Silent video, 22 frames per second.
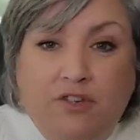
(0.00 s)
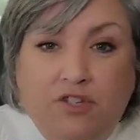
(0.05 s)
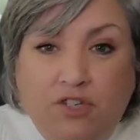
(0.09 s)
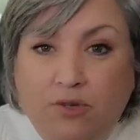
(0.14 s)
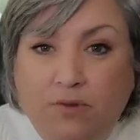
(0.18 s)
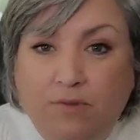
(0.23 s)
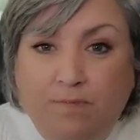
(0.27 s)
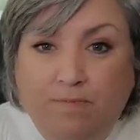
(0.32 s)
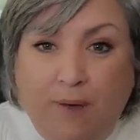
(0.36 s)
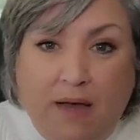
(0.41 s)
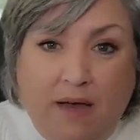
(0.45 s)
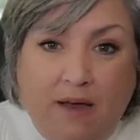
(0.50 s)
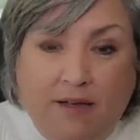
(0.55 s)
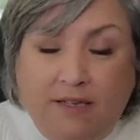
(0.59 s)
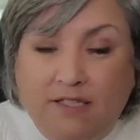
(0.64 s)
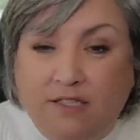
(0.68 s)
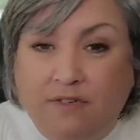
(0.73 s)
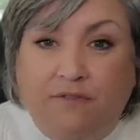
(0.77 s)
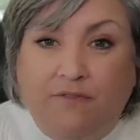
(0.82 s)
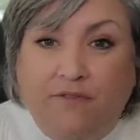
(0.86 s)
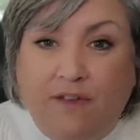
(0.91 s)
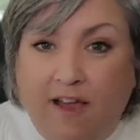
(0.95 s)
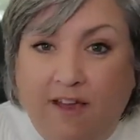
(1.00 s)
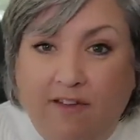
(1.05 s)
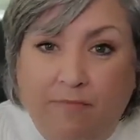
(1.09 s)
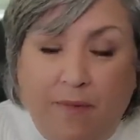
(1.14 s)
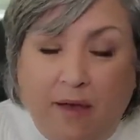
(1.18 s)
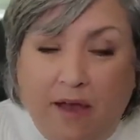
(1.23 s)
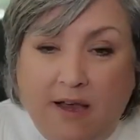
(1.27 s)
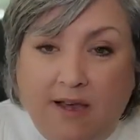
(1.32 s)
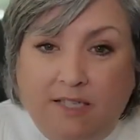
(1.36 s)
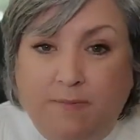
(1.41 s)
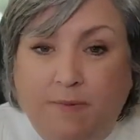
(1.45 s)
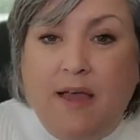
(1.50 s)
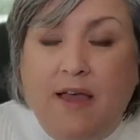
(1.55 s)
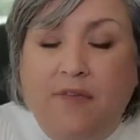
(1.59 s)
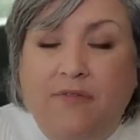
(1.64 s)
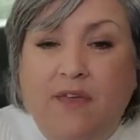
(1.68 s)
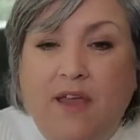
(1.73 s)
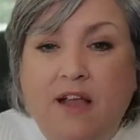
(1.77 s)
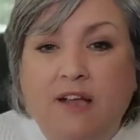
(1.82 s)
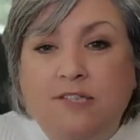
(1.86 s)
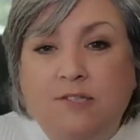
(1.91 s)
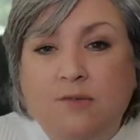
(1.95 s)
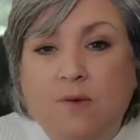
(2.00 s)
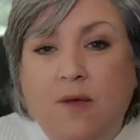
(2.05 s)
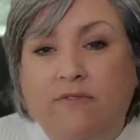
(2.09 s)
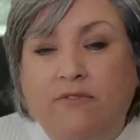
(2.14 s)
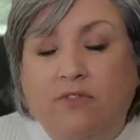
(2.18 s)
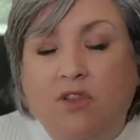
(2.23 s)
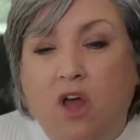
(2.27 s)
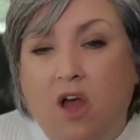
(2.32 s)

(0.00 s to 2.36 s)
$2 or $5, but they also have